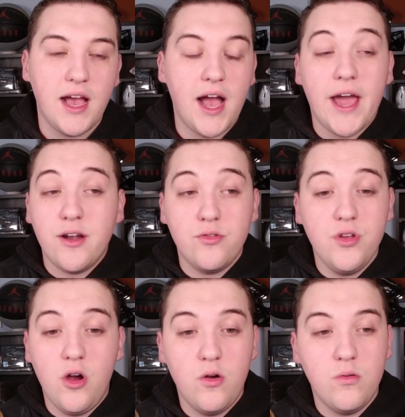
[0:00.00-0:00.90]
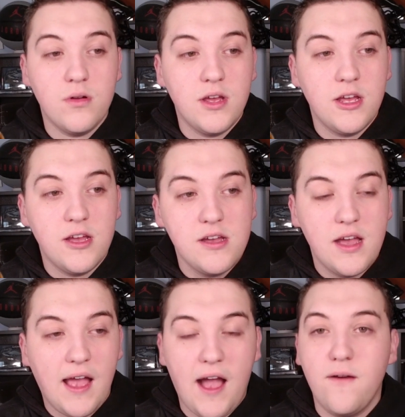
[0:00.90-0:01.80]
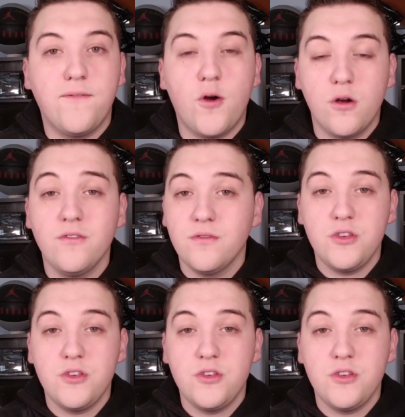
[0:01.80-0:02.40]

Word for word: I don't know how far